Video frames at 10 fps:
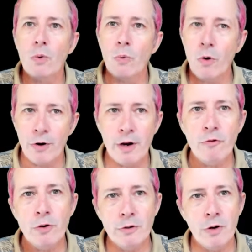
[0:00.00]

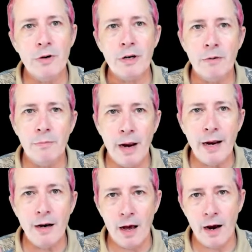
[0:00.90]
Whatever is on the
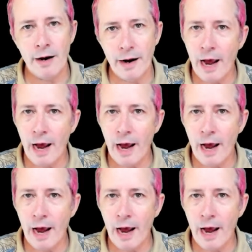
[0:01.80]
command line